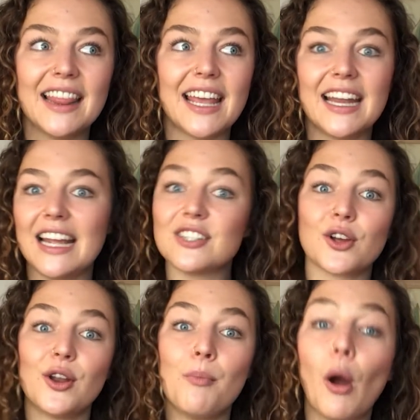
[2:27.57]
then it's
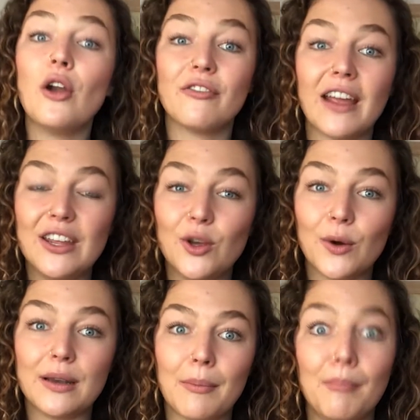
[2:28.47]
going to motivate
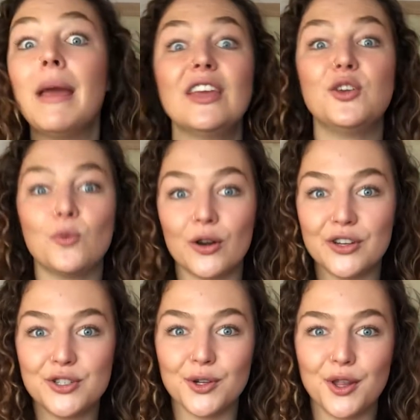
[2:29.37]
you and make you want
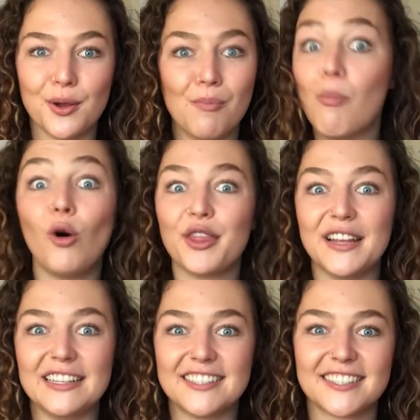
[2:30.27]
to do more things.